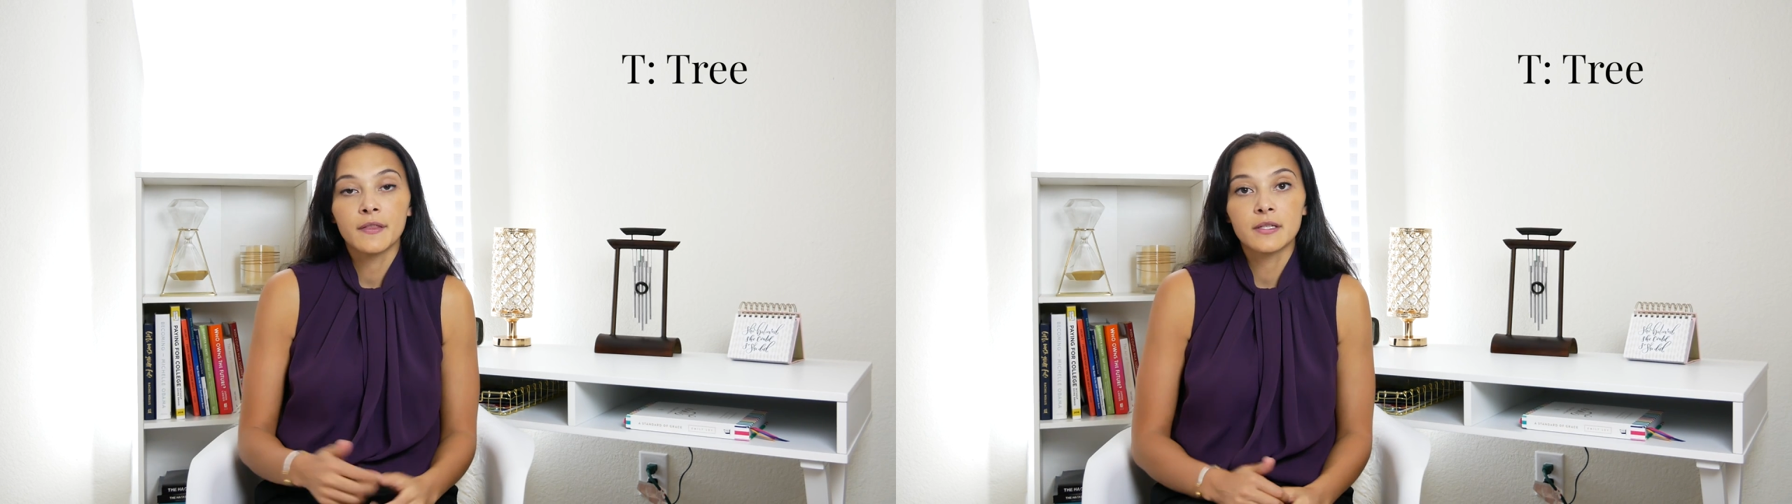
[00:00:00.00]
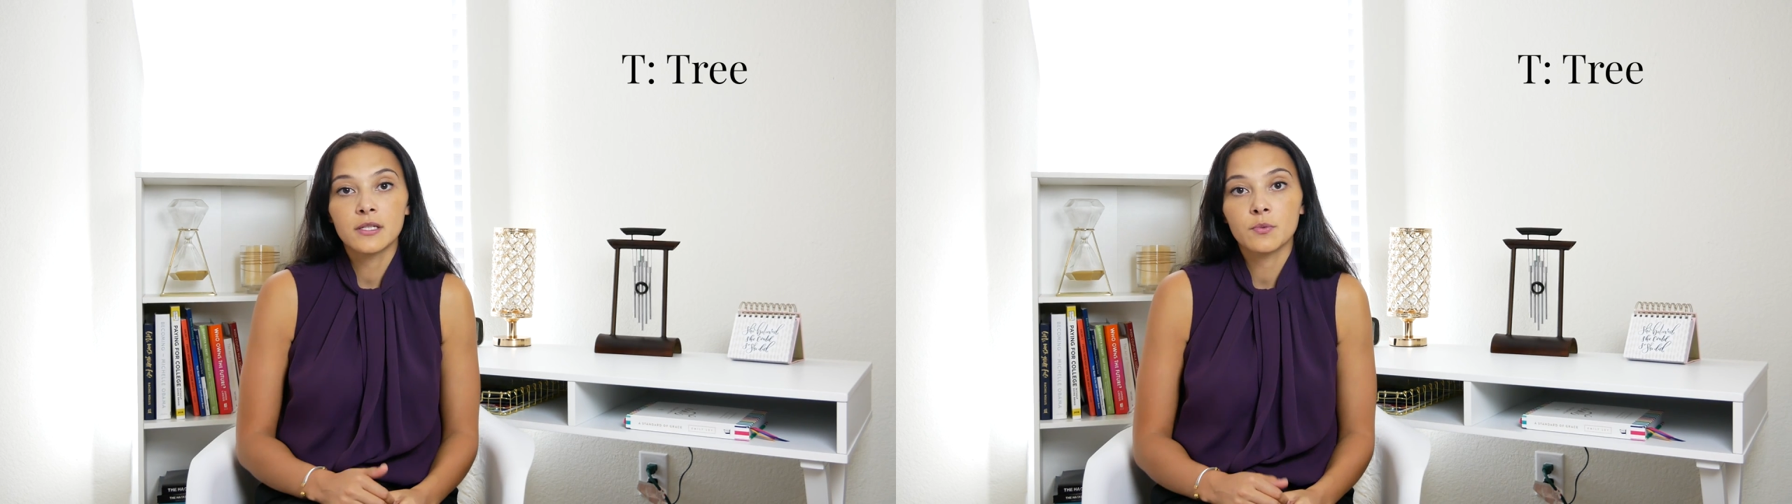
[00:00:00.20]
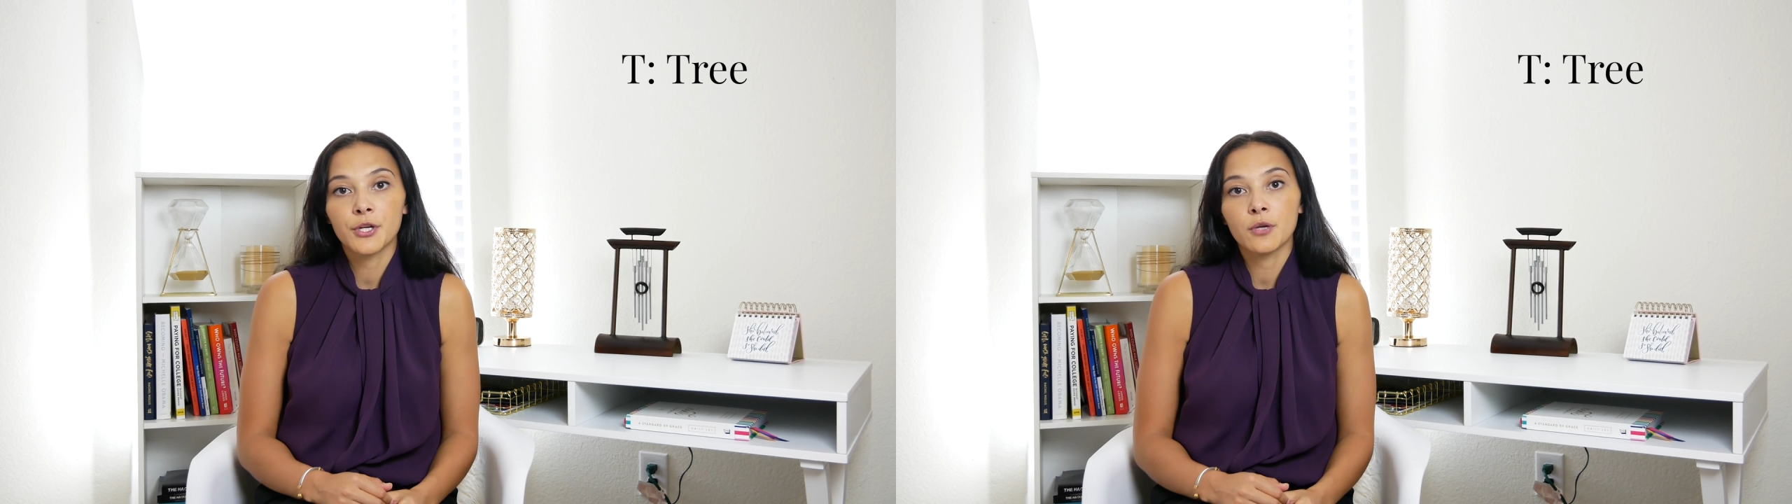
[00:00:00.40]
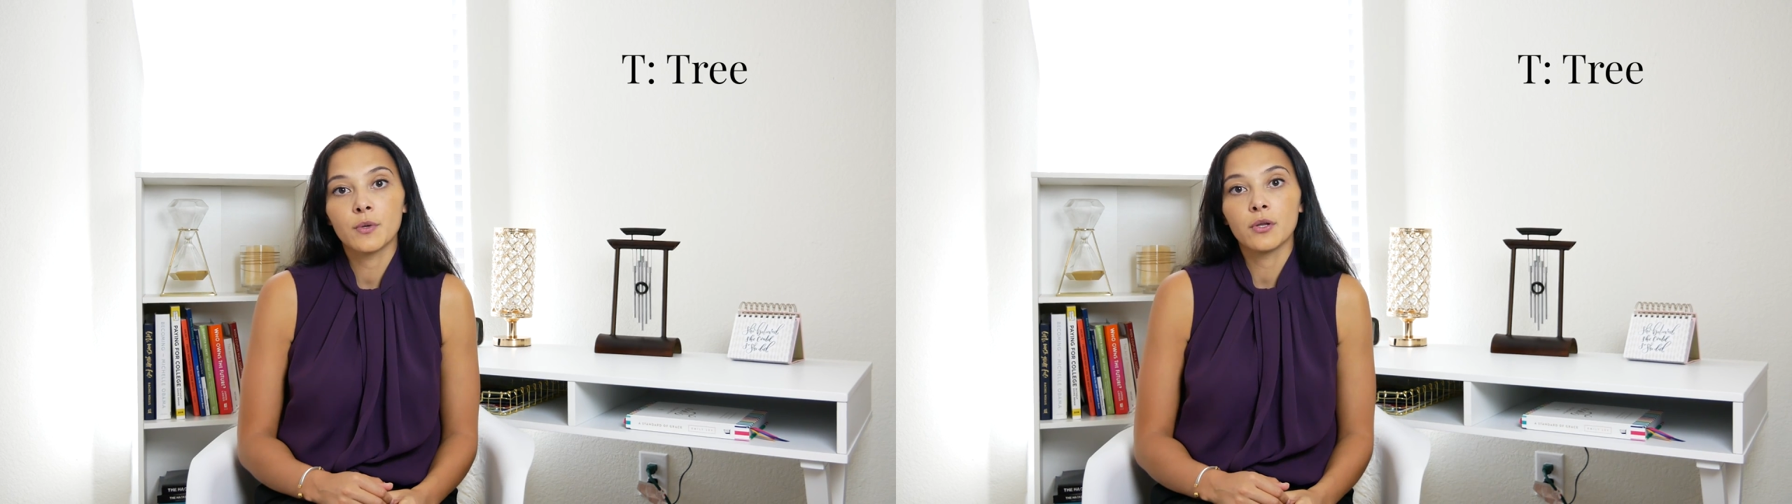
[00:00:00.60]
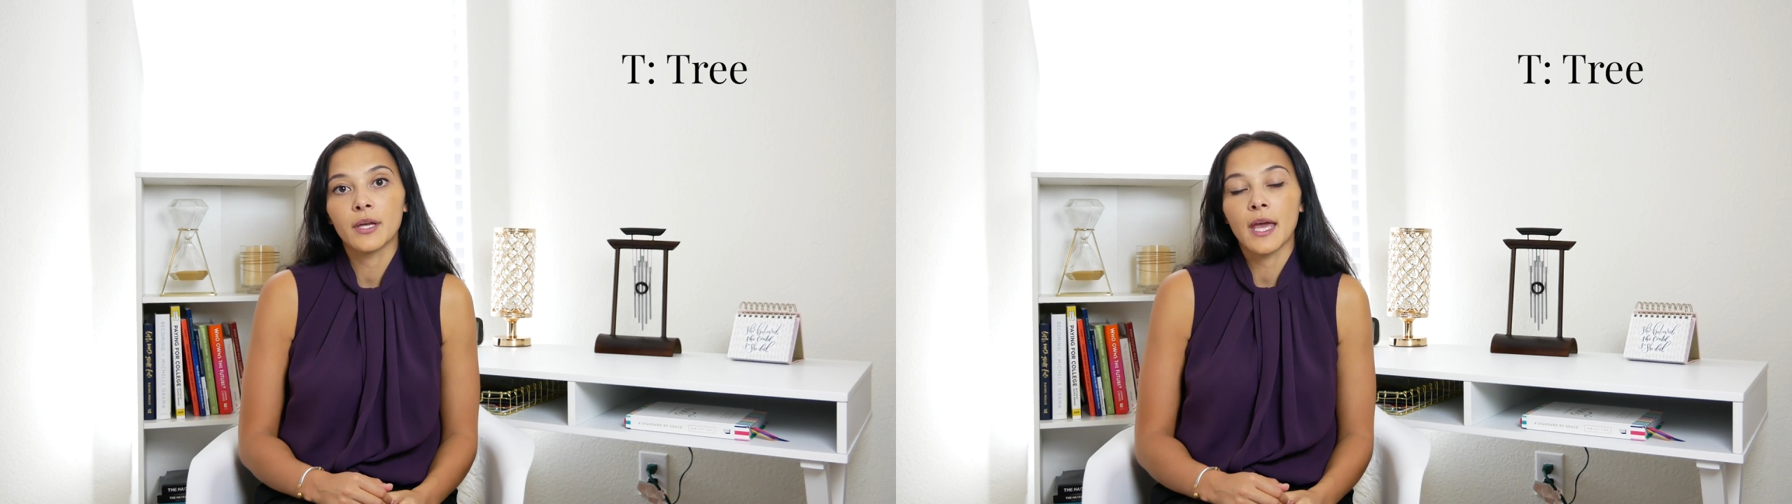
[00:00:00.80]
This is where you
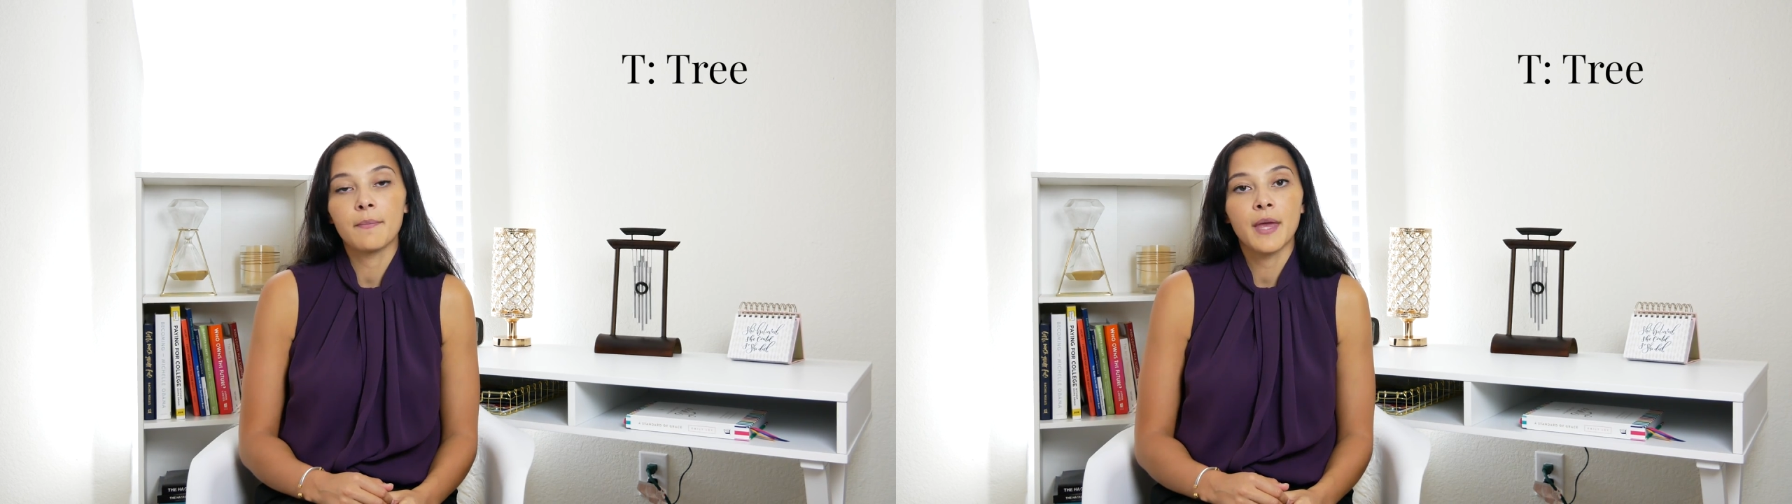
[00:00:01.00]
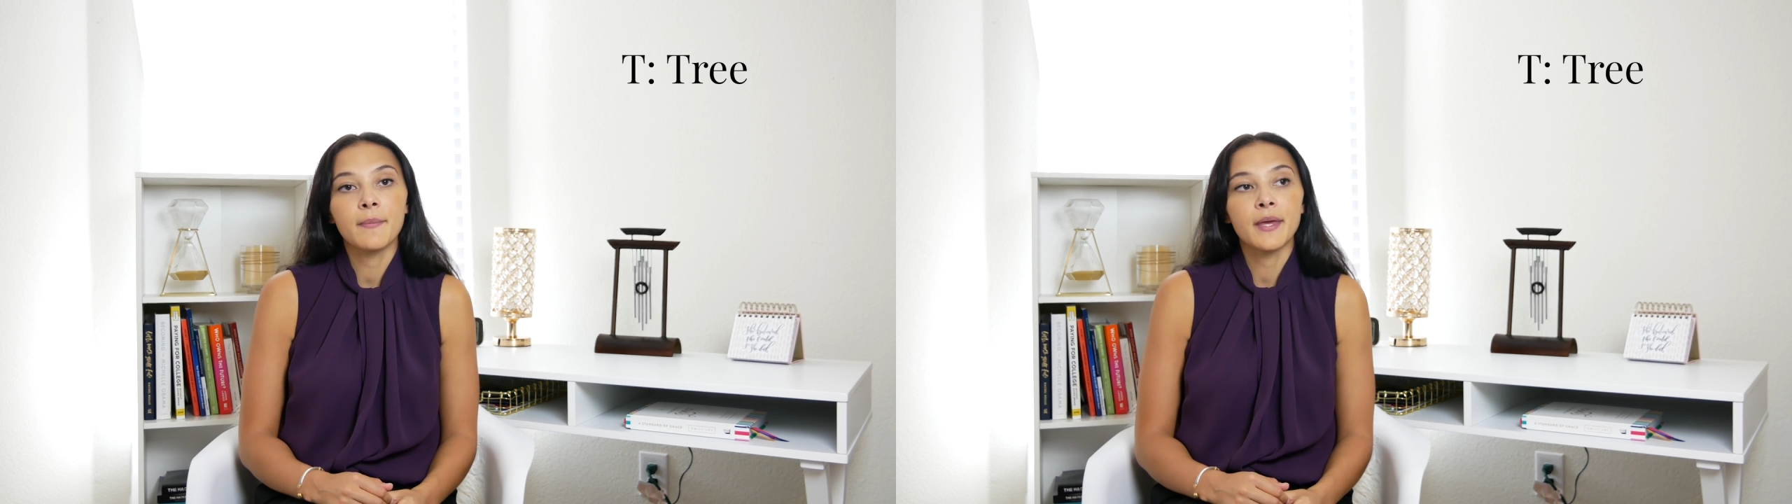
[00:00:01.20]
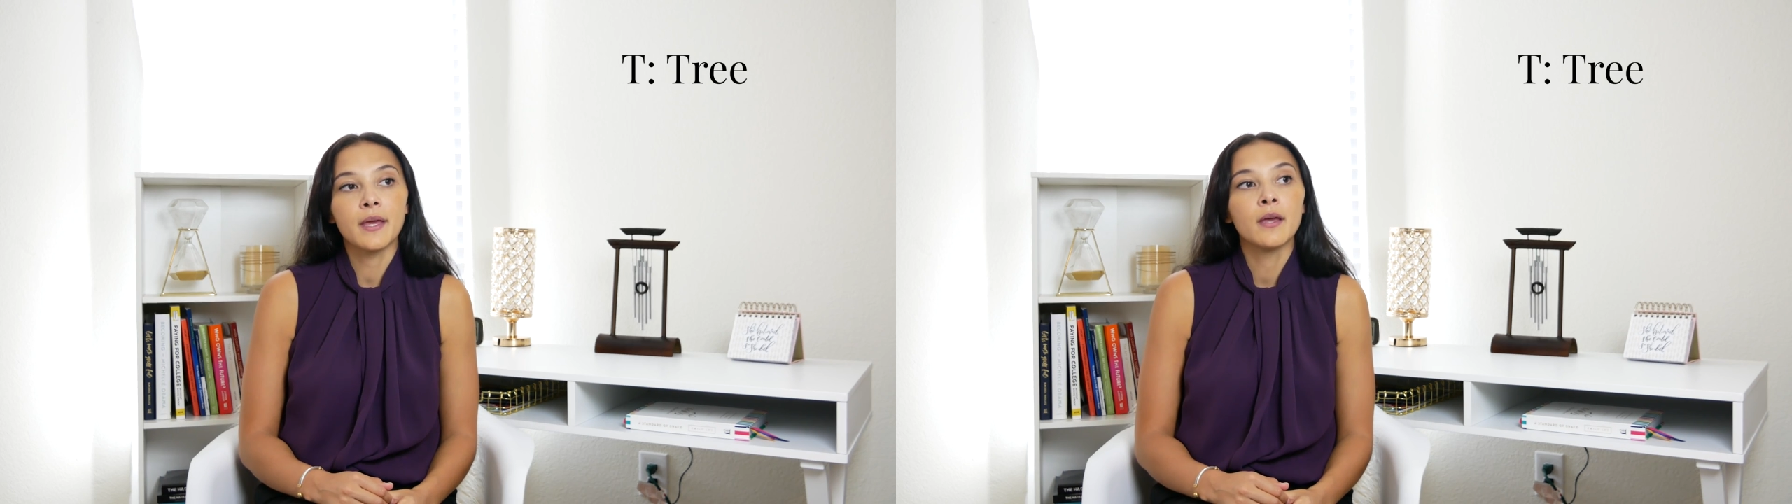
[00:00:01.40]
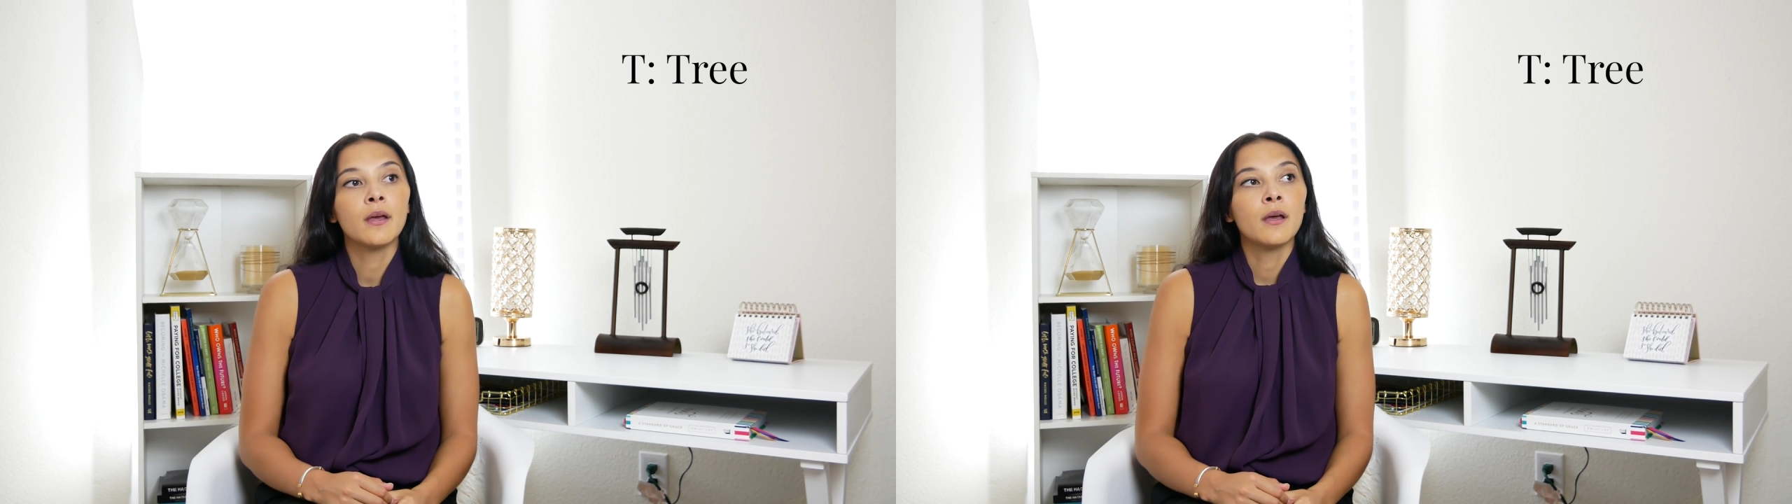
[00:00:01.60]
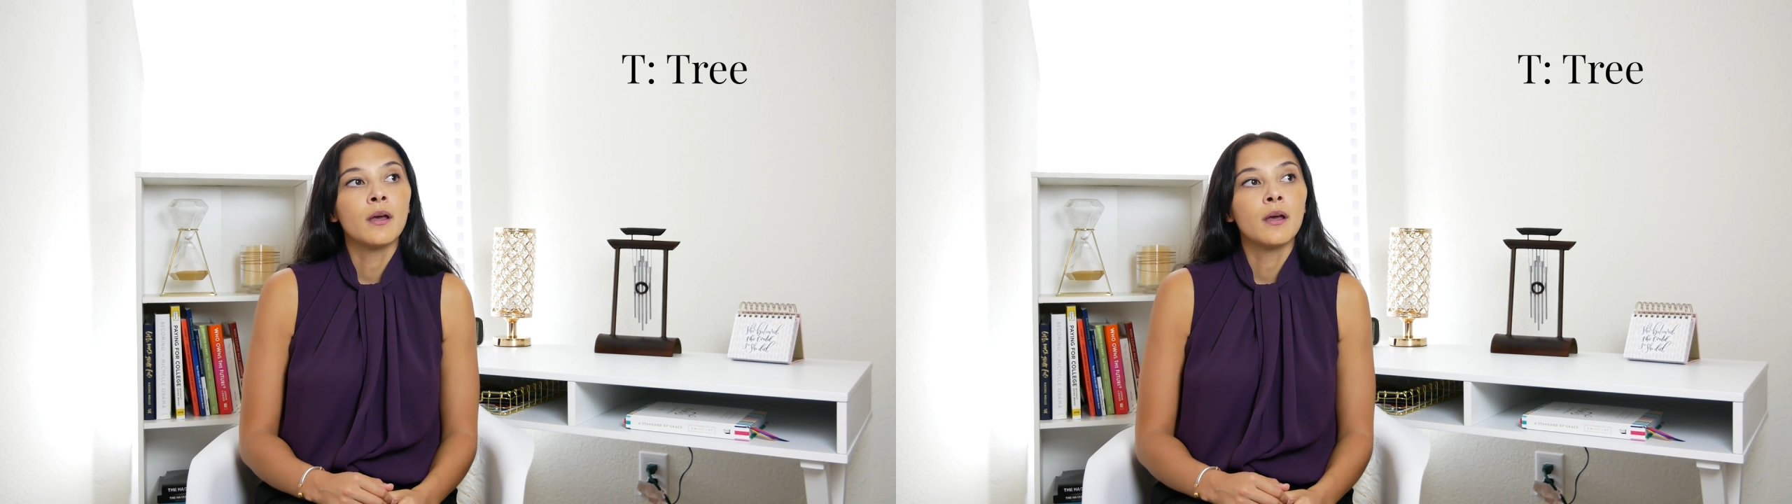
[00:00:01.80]
would look at maybe